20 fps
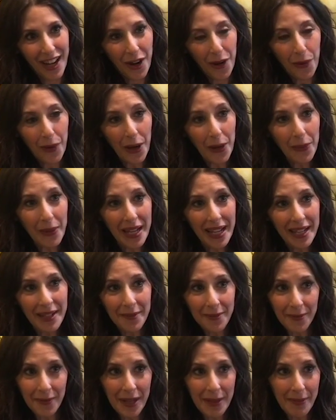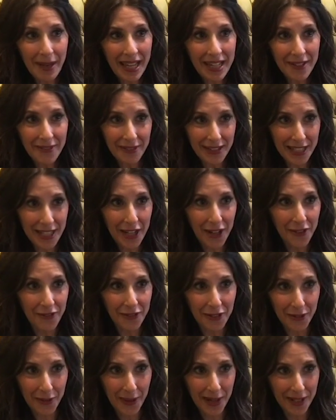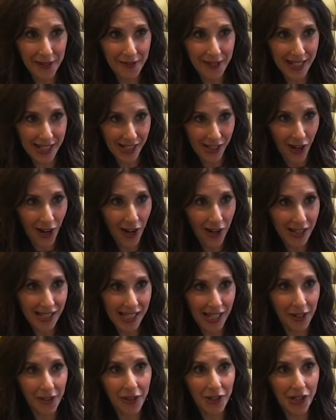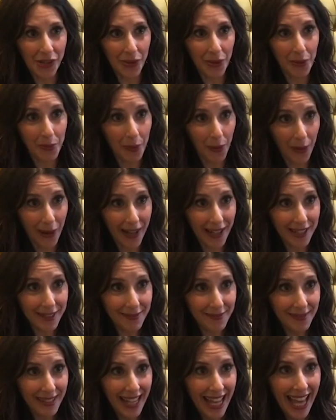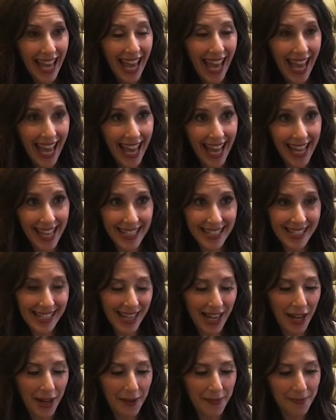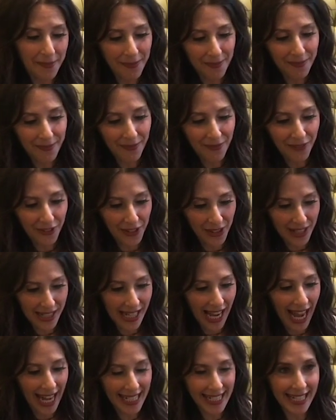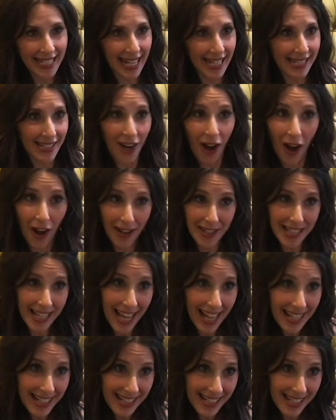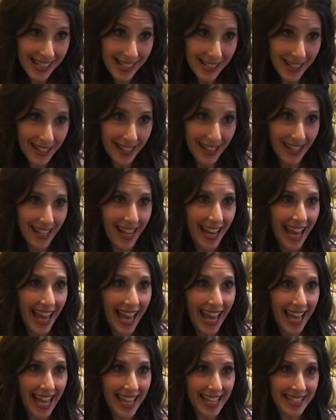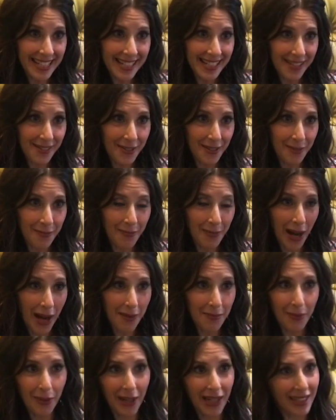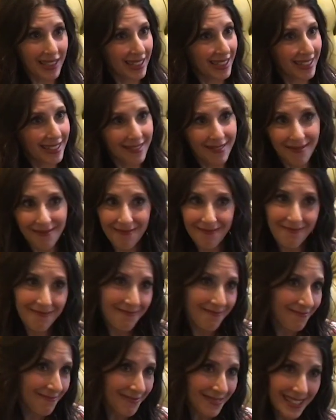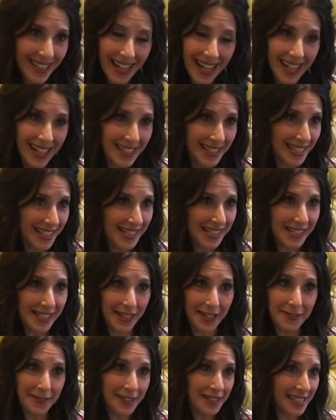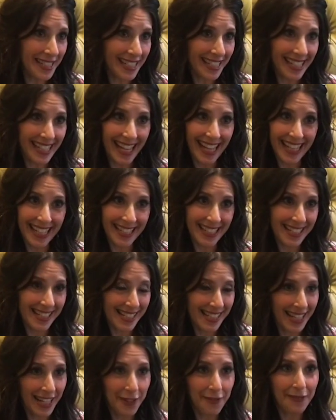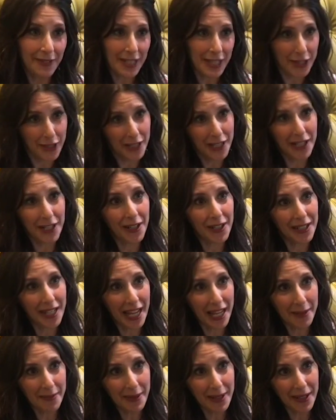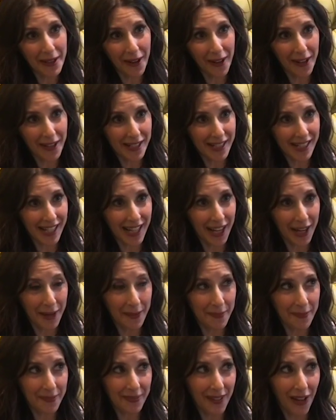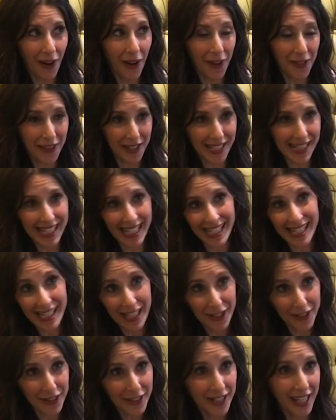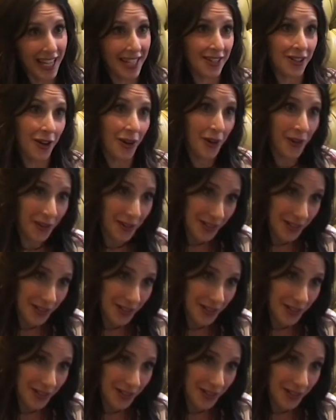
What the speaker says: Well, we made a video for one of the songs, Unusual Boy, and for the Tiny Desk contest, and Bob Boilen discovered it, and he featured it on NPR's All Things Considered and All